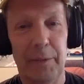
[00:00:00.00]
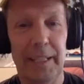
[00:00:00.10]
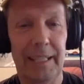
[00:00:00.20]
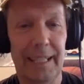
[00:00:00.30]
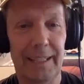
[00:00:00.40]
we
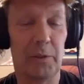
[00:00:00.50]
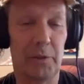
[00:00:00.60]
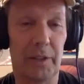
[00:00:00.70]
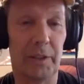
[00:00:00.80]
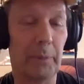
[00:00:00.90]
can get those
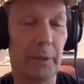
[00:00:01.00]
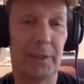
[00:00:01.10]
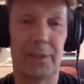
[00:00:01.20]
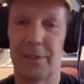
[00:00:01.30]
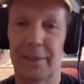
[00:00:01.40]
on the
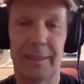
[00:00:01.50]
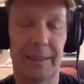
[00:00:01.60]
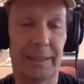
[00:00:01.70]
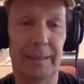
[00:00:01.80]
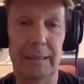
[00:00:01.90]
books,
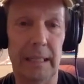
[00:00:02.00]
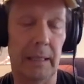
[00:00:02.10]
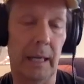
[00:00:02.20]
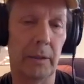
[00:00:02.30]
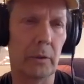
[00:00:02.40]

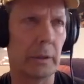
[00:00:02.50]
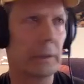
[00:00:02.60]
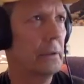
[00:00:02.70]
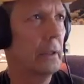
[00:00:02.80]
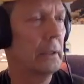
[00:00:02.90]
I know that
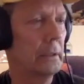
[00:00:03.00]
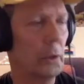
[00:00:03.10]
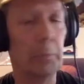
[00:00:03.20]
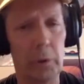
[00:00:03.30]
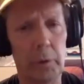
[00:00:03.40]

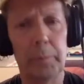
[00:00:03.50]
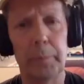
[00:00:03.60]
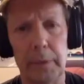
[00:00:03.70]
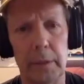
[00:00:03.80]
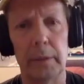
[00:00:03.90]
Loop,
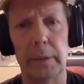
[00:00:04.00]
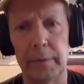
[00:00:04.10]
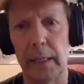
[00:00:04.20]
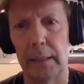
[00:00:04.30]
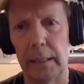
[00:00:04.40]
they've
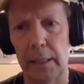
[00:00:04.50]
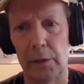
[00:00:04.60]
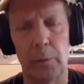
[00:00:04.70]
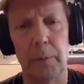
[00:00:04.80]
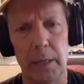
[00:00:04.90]
got an
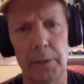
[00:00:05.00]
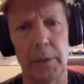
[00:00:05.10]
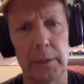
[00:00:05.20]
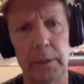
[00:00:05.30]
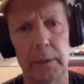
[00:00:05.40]
actual
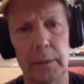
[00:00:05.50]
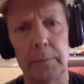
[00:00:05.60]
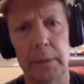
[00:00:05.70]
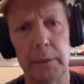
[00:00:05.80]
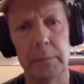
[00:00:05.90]
project
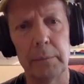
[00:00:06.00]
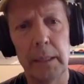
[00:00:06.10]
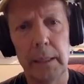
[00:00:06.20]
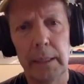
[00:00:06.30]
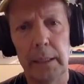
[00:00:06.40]

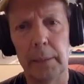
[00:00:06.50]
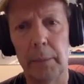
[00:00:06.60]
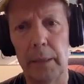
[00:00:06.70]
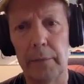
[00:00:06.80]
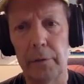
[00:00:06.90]
in
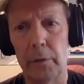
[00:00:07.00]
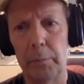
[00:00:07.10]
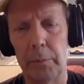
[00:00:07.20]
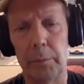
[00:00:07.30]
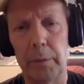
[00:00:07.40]
mind for
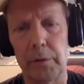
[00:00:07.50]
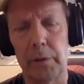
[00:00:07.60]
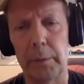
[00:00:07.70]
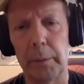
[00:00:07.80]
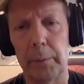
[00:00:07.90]
Loop that's
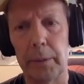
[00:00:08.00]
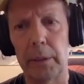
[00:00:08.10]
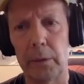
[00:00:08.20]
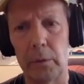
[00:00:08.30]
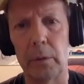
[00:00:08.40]
going to be pretty
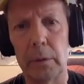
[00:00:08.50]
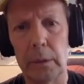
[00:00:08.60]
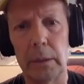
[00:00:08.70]
cool.